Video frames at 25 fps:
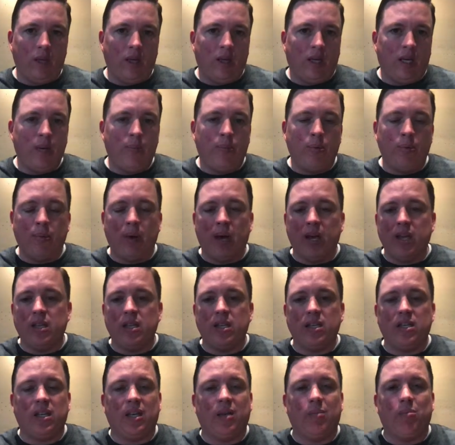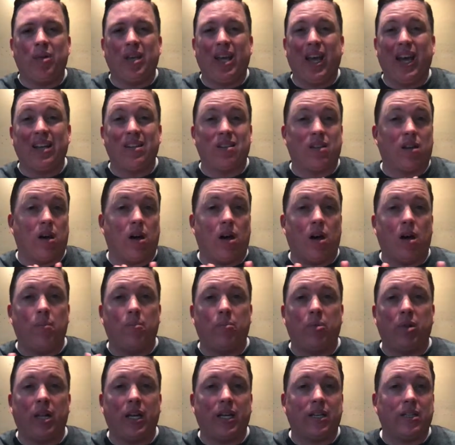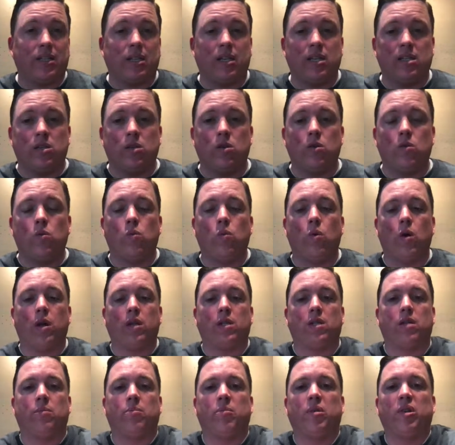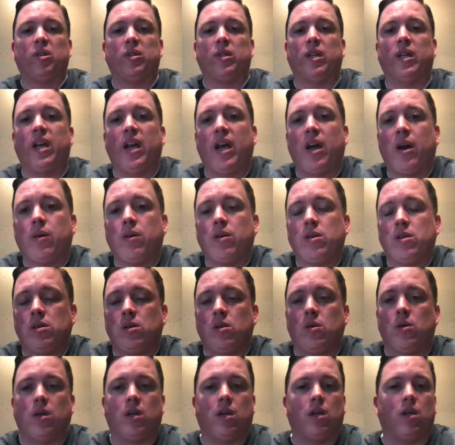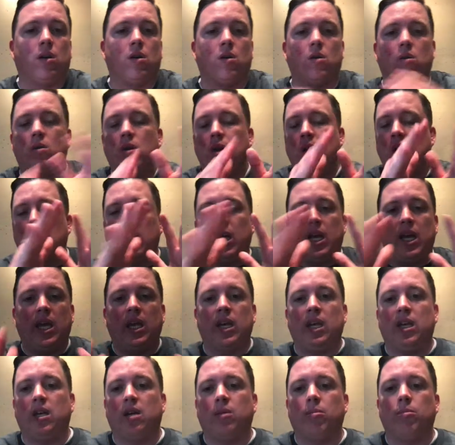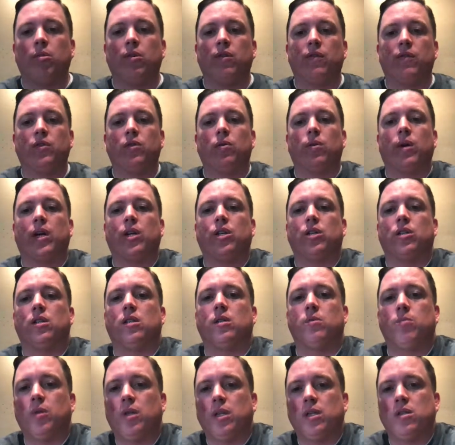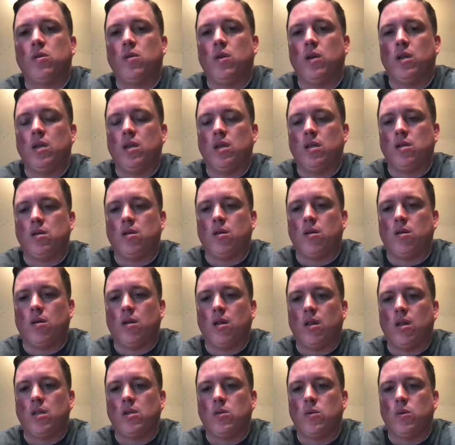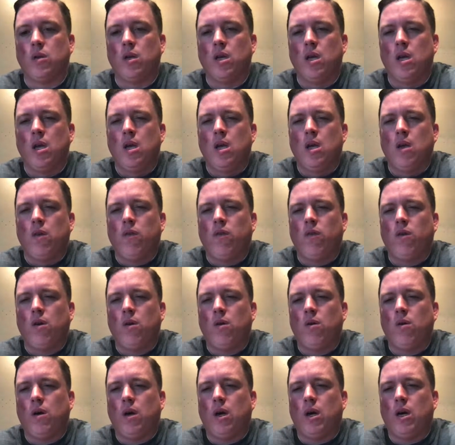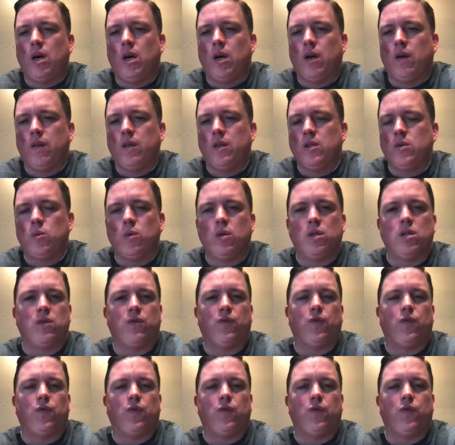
keep in mind, this can be as complex as you want to build it out, so it can go any number of directions. But let's go ahead and get started on this one. So this one is